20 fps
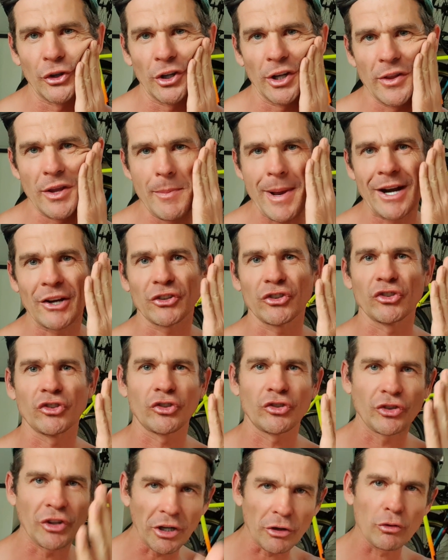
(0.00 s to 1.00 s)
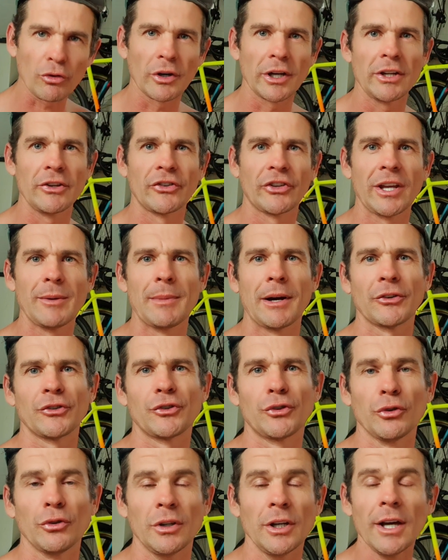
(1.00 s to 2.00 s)
and the amount of steroids he must
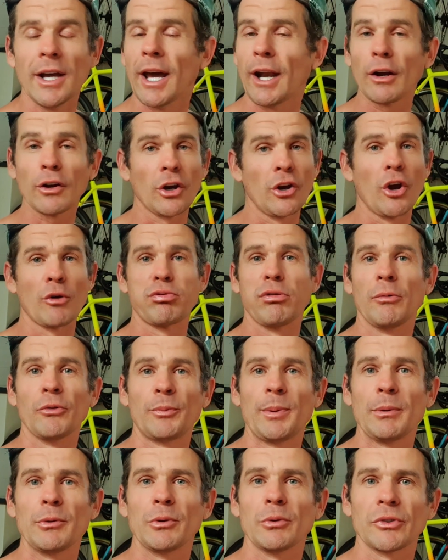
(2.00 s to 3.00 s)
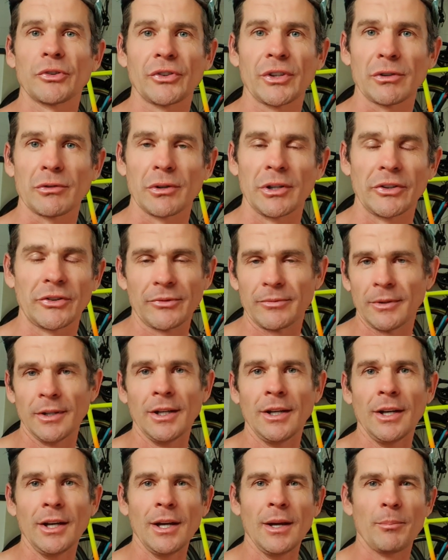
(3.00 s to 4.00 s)
do. And I've got no problems with people doing steroids.
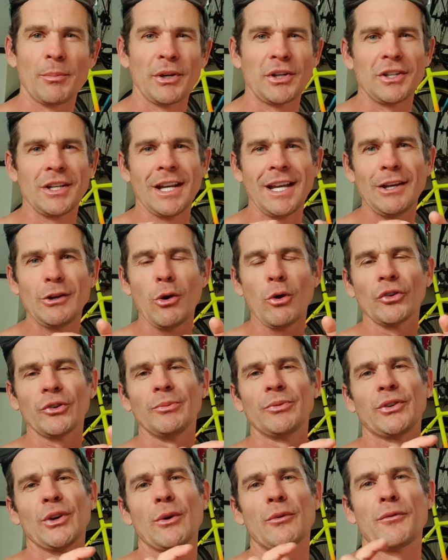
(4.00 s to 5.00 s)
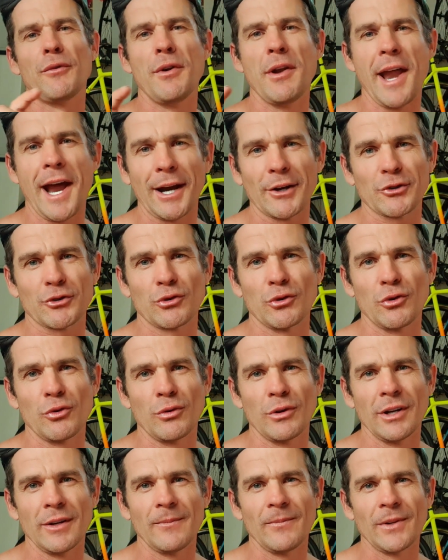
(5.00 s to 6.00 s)
But he calls himself
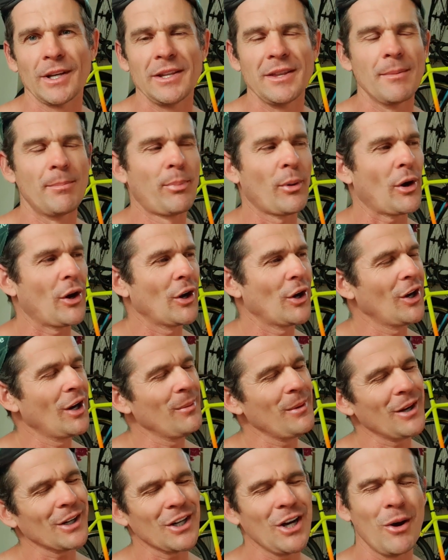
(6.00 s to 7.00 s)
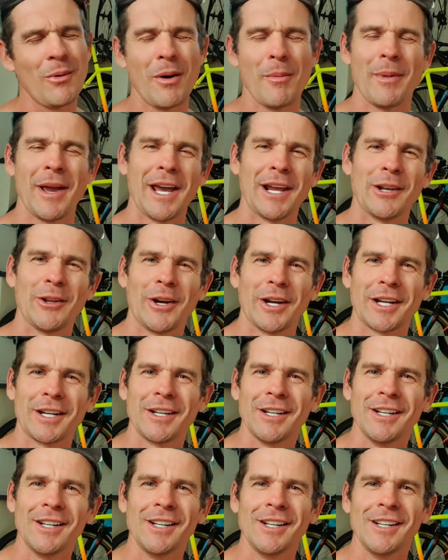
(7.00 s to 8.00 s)
natural in the bio, and I'm like, come on, man, like,
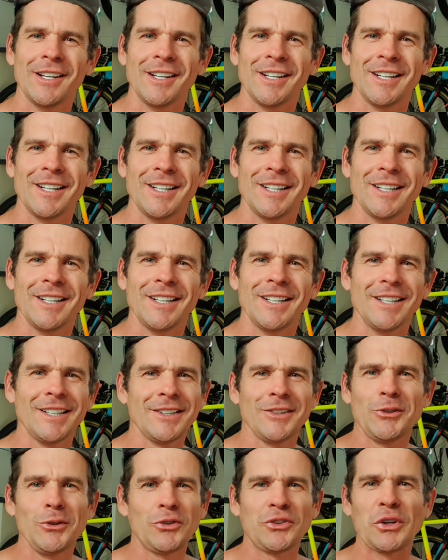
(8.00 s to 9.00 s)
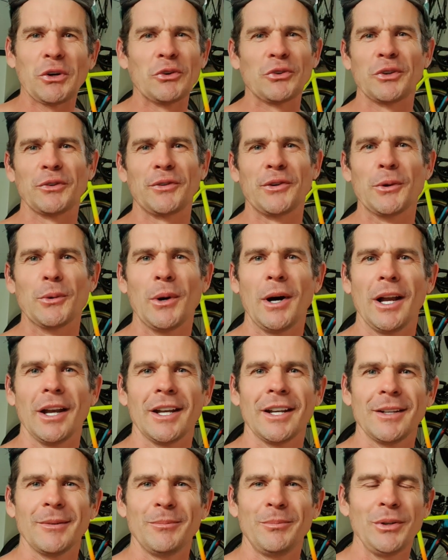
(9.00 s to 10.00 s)
do steroids if you want.
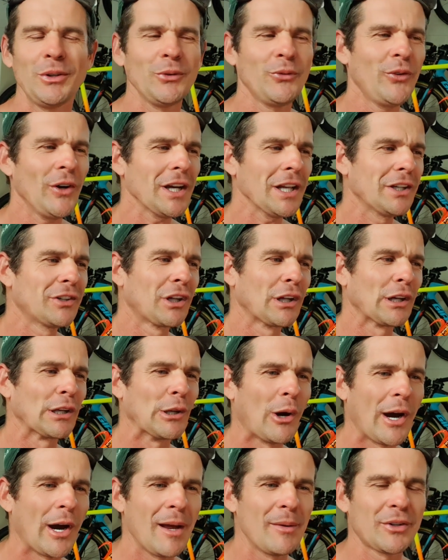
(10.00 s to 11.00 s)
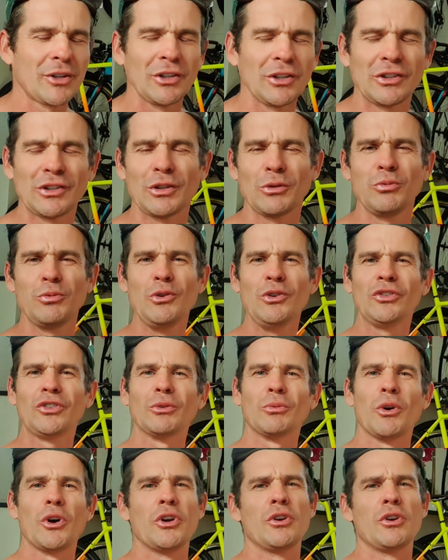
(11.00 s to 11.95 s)
But to lie, to use the word